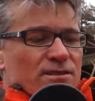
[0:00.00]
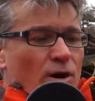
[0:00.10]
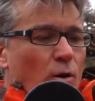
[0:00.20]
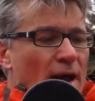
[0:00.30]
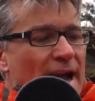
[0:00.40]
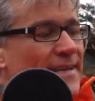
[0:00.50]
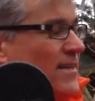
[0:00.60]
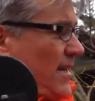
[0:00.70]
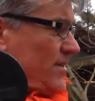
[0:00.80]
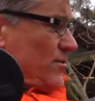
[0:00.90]
So I had
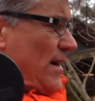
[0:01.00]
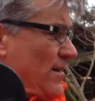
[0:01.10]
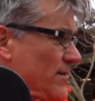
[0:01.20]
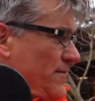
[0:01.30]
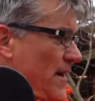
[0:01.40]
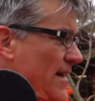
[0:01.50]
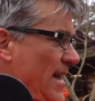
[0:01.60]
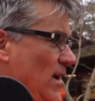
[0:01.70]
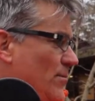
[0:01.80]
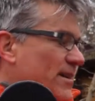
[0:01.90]
to hunt around to find a
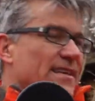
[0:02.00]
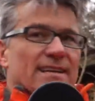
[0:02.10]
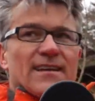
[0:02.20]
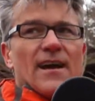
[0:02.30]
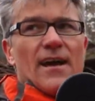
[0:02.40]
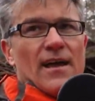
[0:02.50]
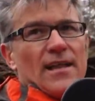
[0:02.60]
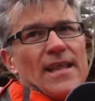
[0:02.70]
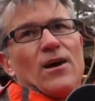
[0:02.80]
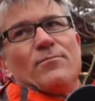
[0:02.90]
helmet that
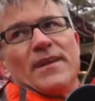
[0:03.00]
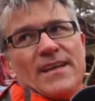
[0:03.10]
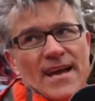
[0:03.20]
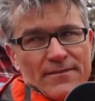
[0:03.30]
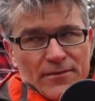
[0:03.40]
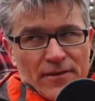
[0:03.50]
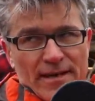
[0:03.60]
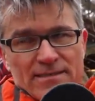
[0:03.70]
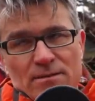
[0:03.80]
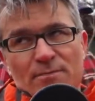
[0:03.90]
allowed me to have a
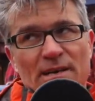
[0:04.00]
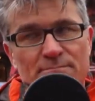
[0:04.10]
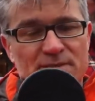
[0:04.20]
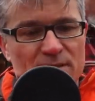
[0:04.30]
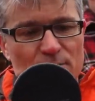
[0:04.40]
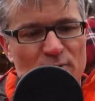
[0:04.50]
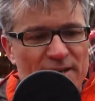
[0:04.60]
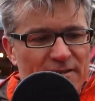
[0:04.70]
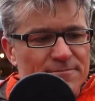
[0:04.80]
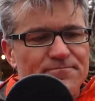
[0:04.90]
visor, but still
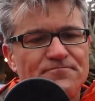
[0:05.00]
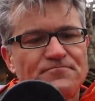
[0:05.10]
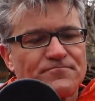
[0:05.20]
breathe.